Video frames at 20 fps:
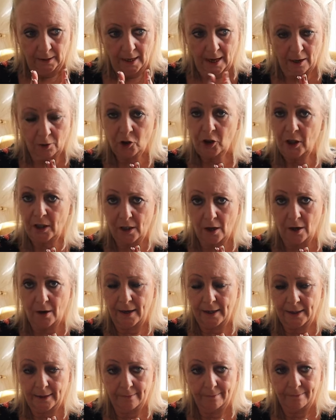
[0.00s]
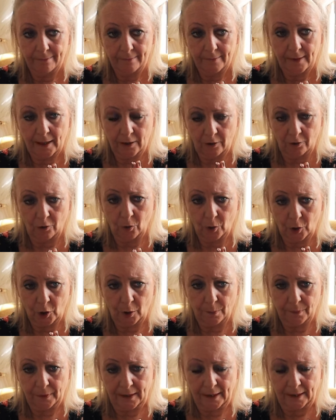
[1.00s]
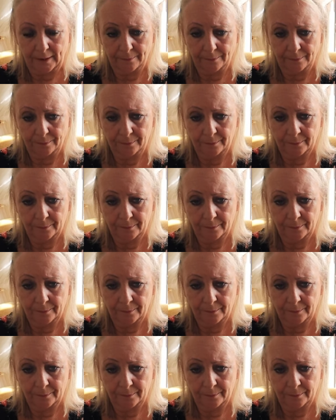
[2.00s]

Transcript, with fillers: how she died under autopsy.